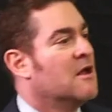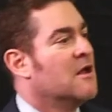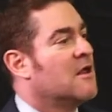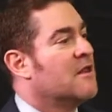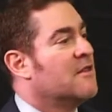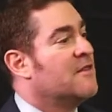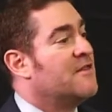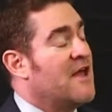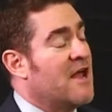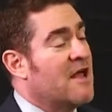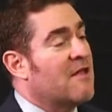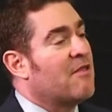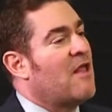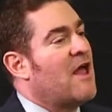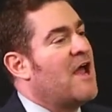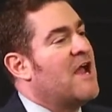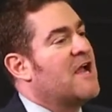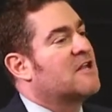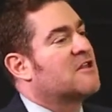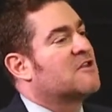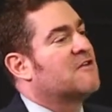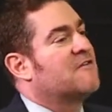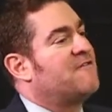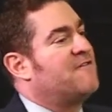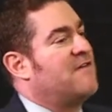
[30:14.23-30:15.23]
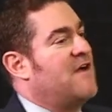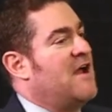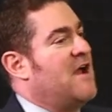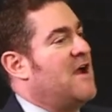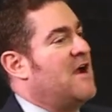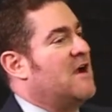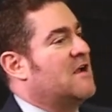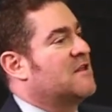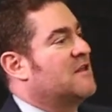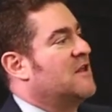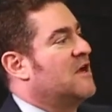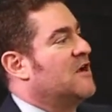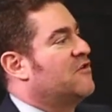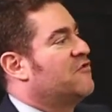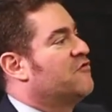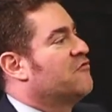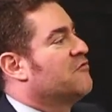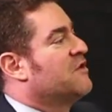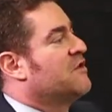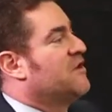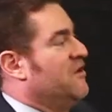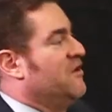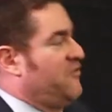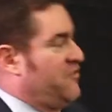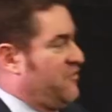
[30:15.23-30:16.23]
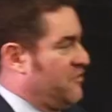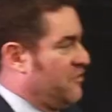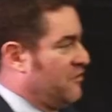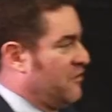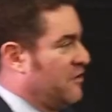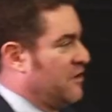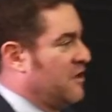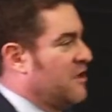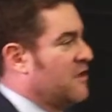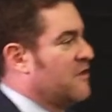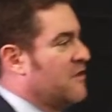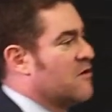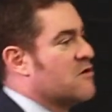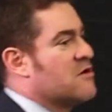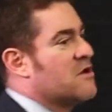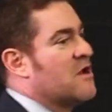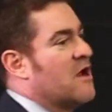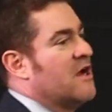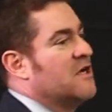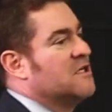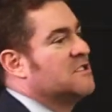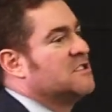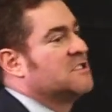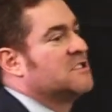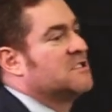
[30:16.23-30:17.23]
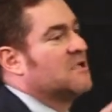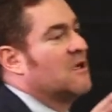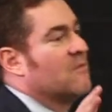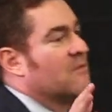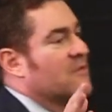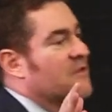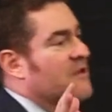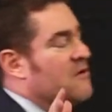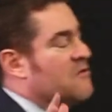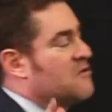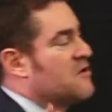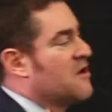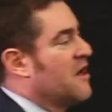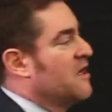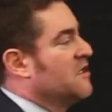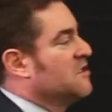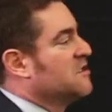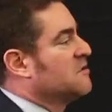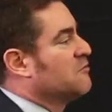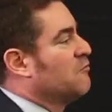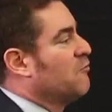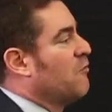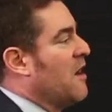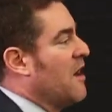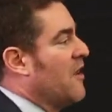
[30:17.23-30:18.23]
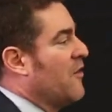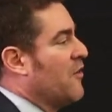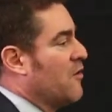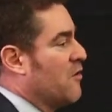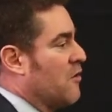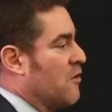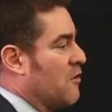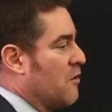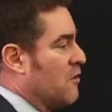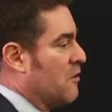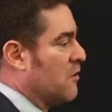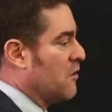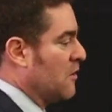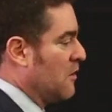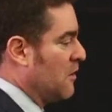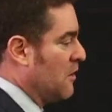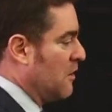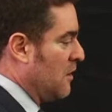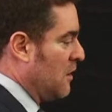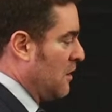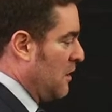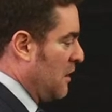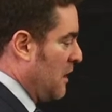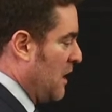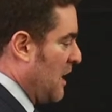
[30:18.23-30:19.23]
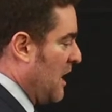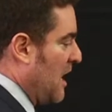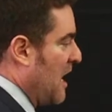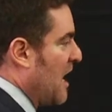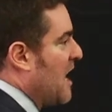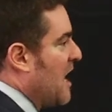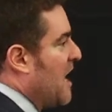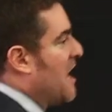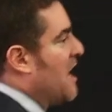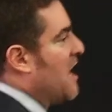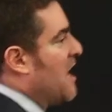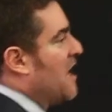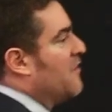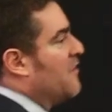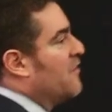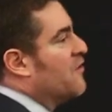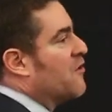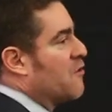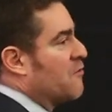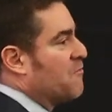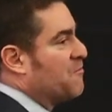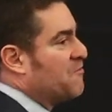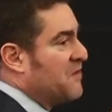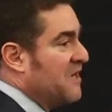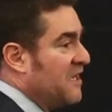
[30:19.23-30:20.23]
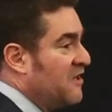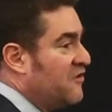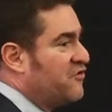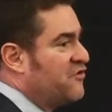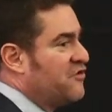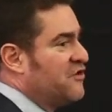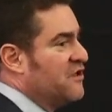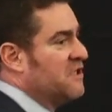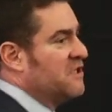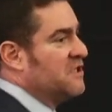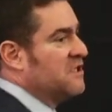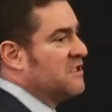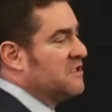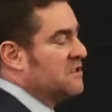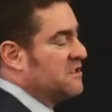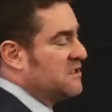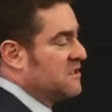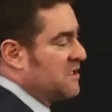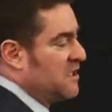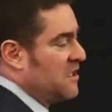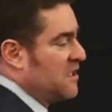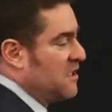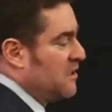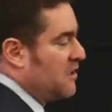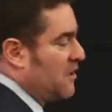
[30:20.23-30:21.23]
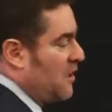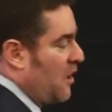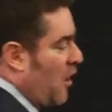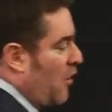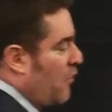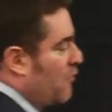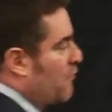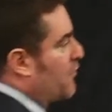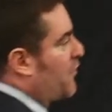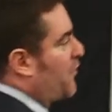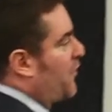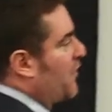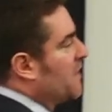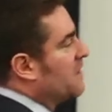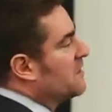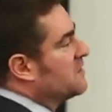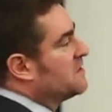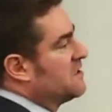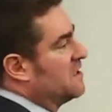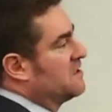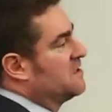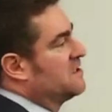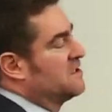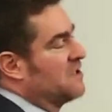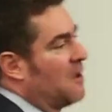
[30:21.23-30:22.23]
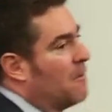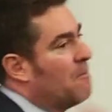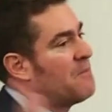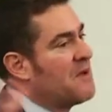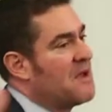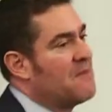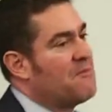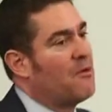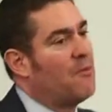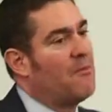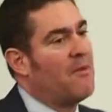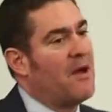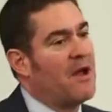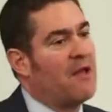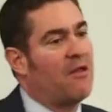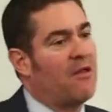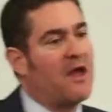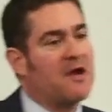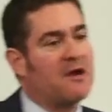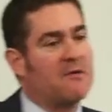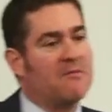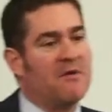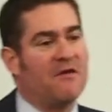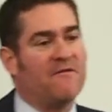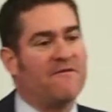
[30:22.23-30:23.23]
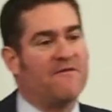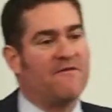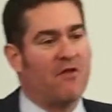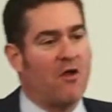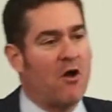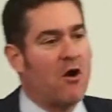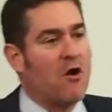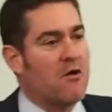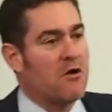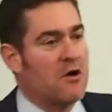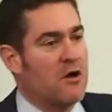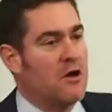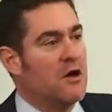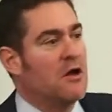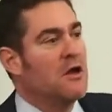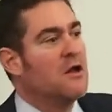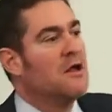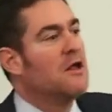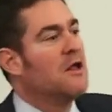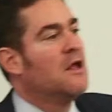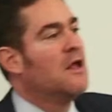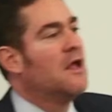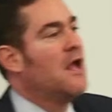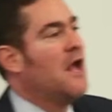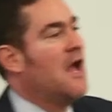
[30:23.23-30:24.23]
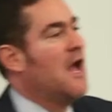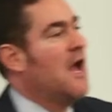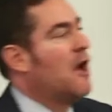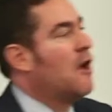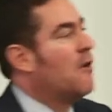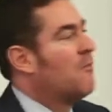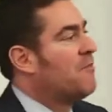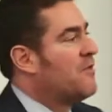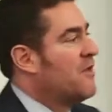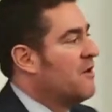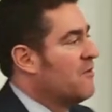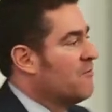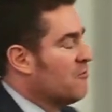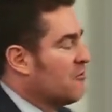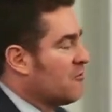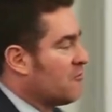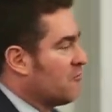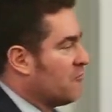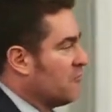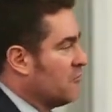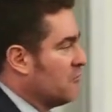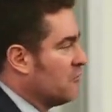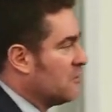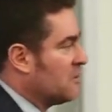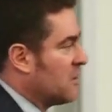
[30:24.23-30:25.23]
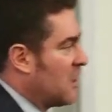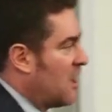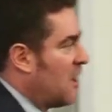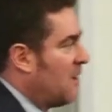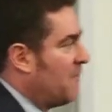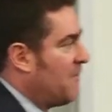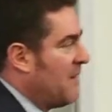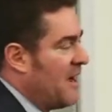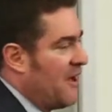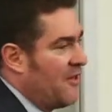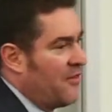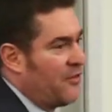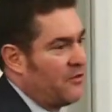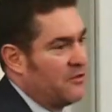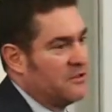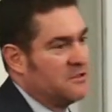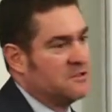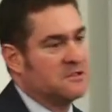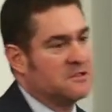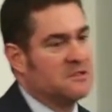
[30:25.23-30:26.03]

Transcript: They like the fact that traditionally they're nice, they're nice weather and their beaches and other things that some people might like about Florida help them recruit top athletes.